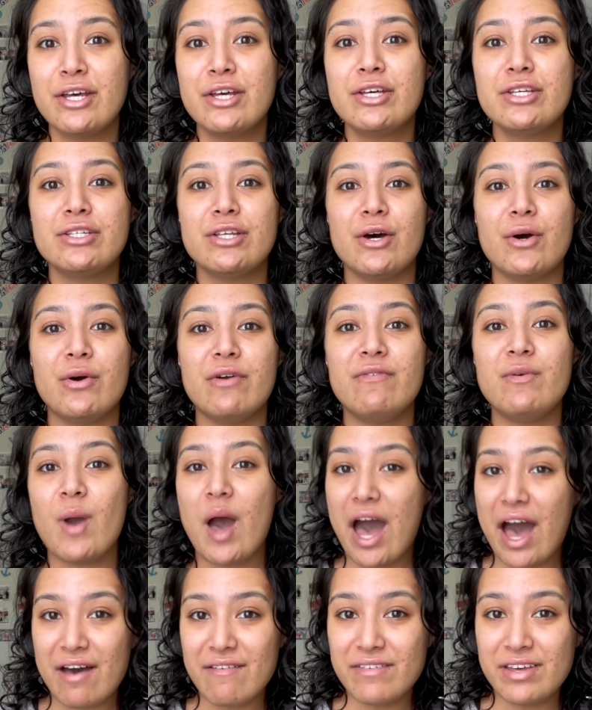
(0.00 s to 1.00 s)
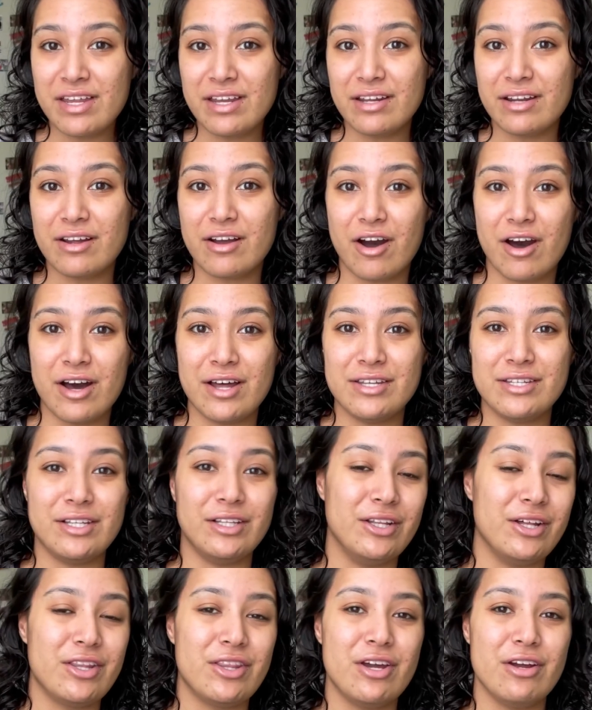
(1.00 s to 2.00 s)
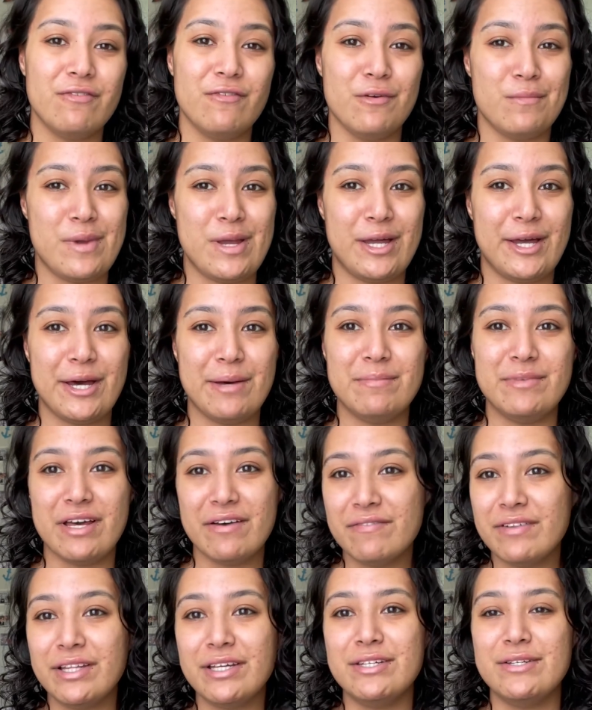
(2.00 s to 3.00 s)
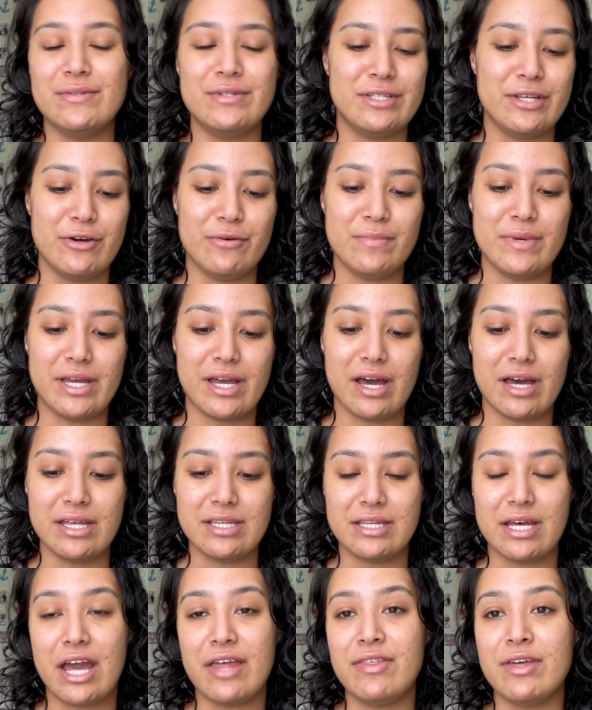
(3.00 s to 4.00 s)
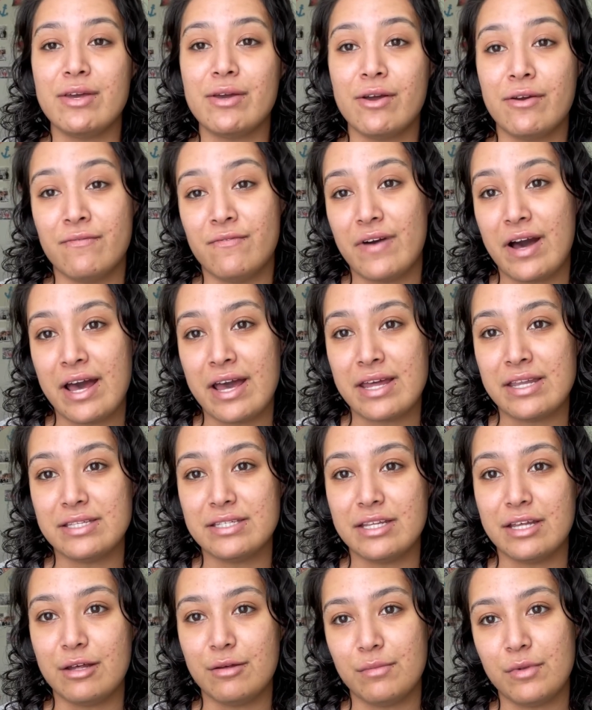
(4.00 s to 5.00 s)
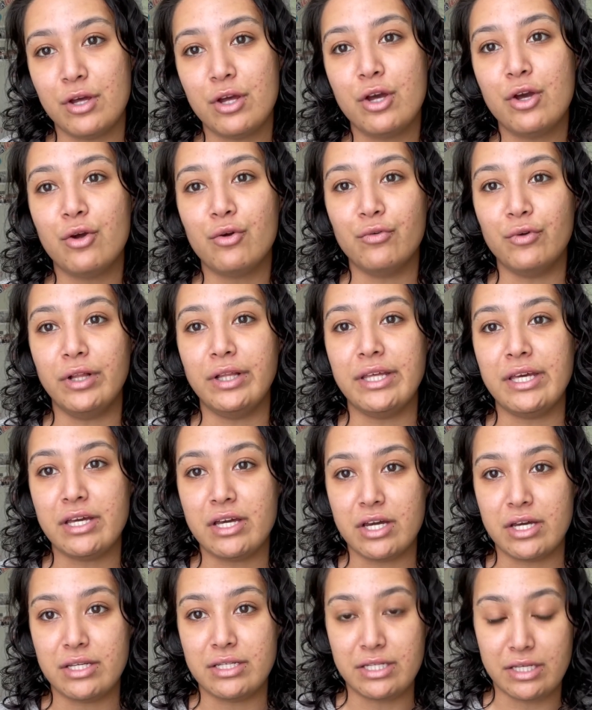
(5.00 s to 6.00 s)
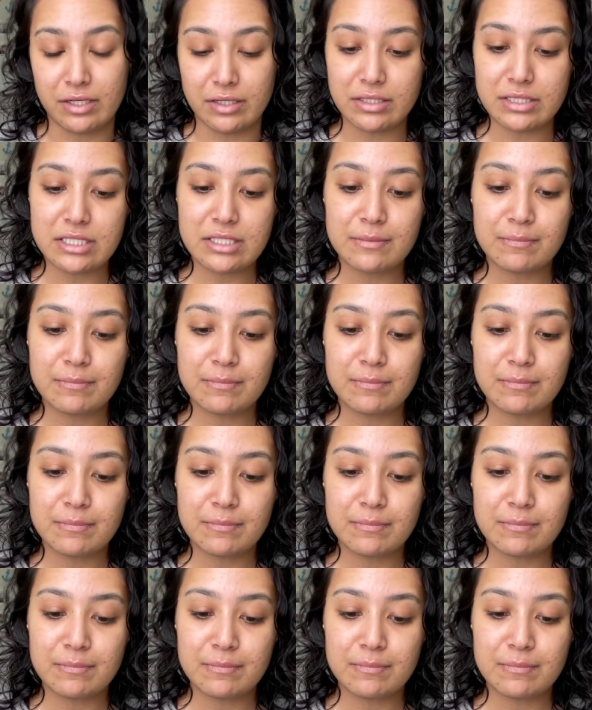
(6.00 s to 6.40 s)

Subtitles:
So if you haven't gone to look there for makeup, definitely do so because I think you can find some really good deals.